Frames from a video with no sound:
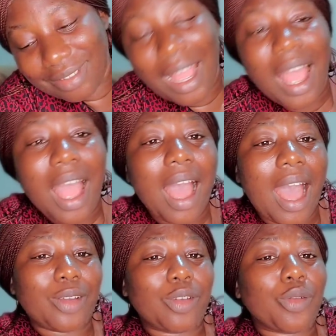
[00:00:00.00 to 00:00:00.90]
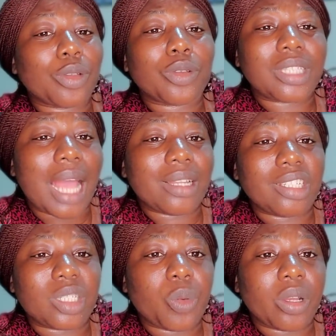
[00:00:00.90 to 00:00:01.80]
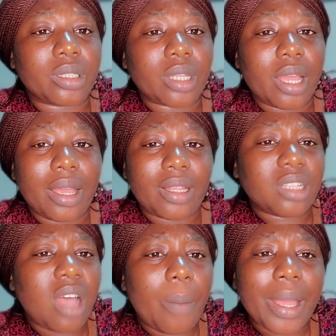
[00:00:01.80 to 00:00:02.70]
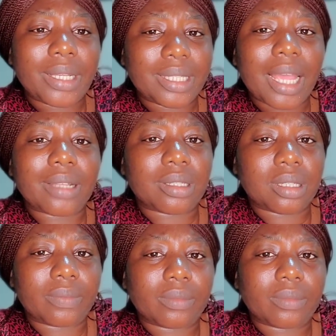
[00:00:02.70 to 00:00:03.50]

I don't know what to say at this point. That does not make sense.